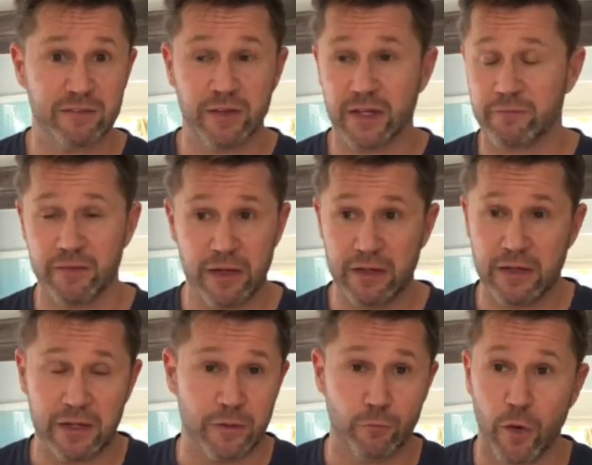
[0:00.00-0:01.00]
Like,
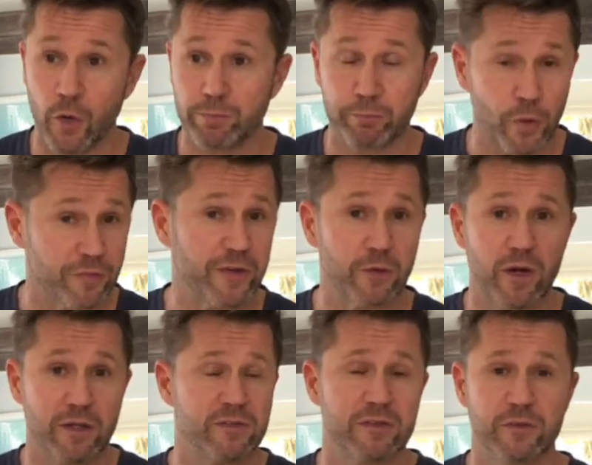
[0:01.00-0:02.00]
he wrote perfect
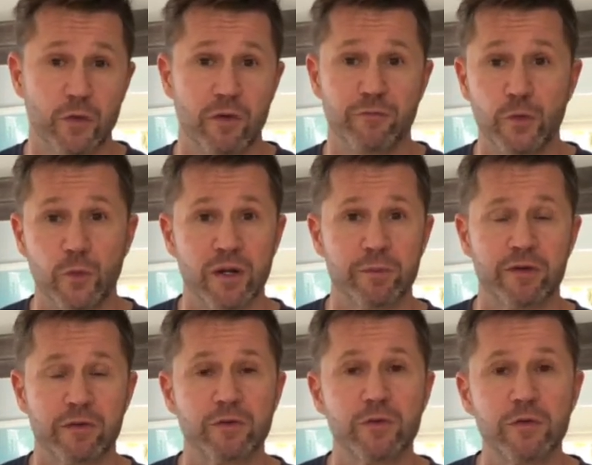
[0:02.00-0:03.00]
ones. So if you want to be
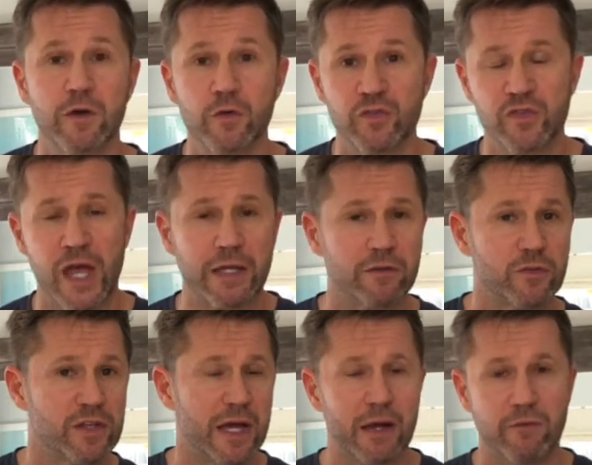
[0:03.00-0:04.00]
able to do those, check those
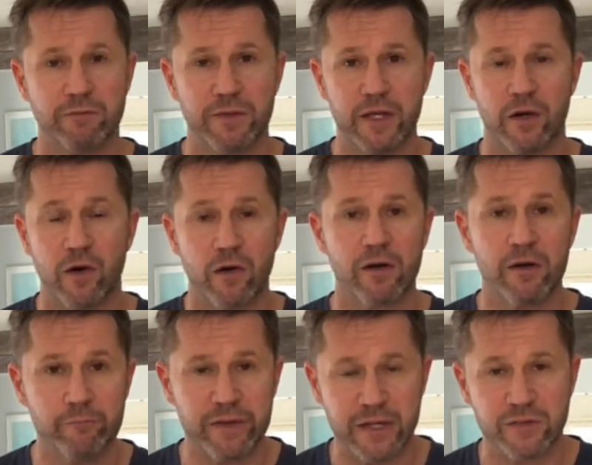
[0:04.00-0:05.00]
out. They are
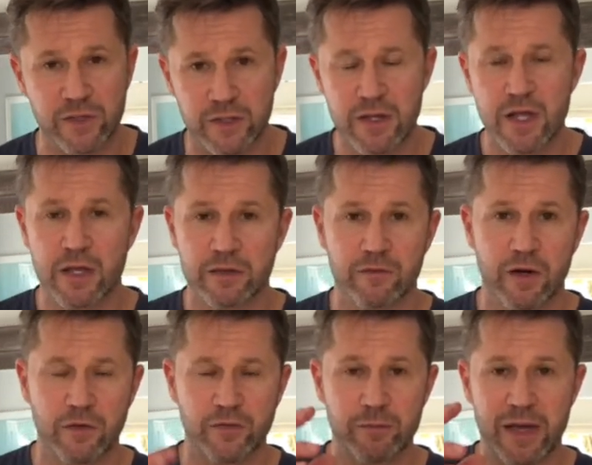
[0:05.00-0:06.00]
amazing. There are
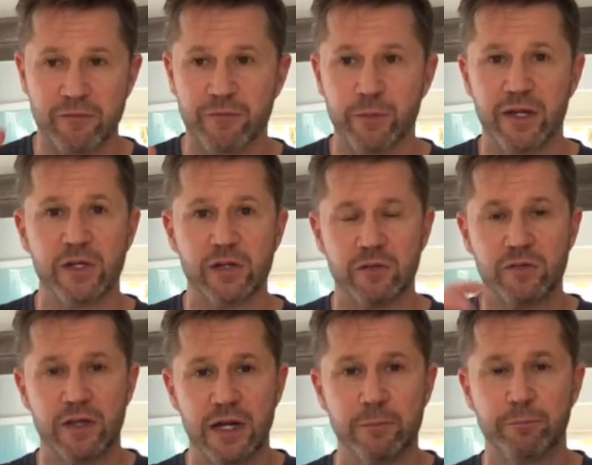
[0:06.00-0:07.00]
some affirmations
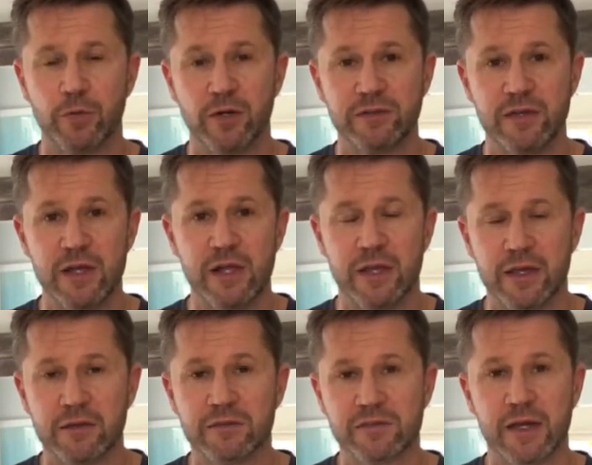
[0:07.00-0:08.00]
that I put
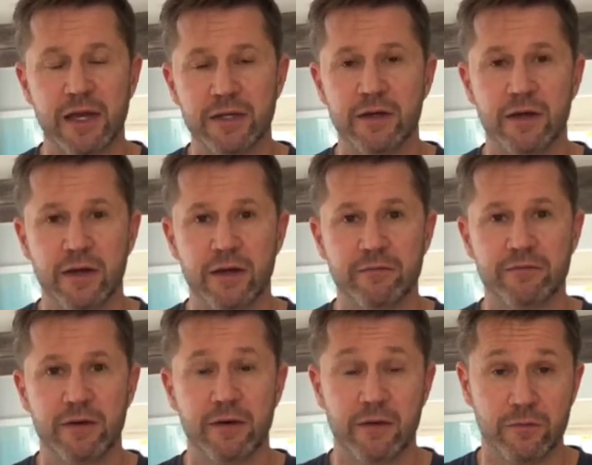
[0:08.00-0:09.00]
inside of
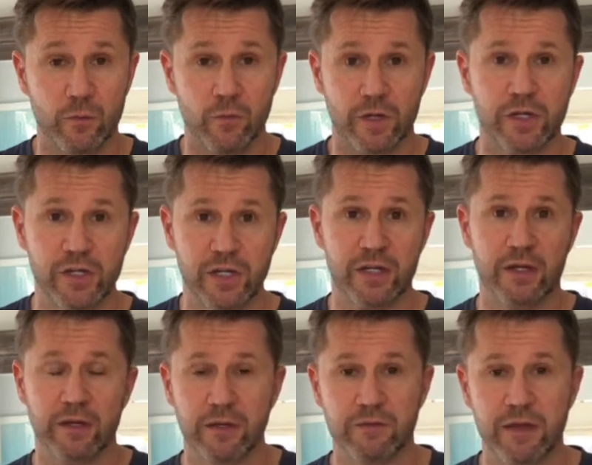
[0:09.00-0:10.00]
the worksheet
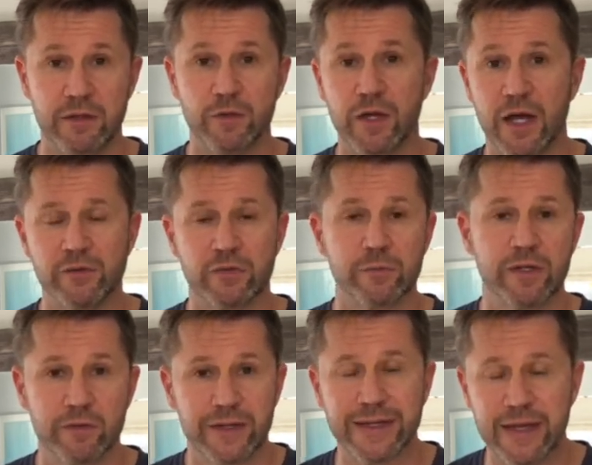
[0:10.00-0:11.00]
that you guys are going to be able
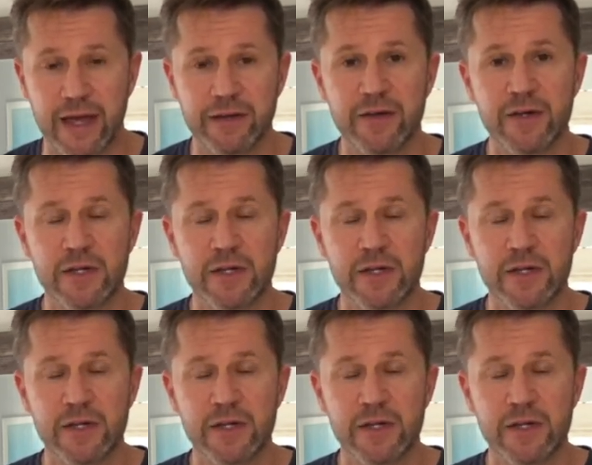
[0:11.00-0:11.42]
to get.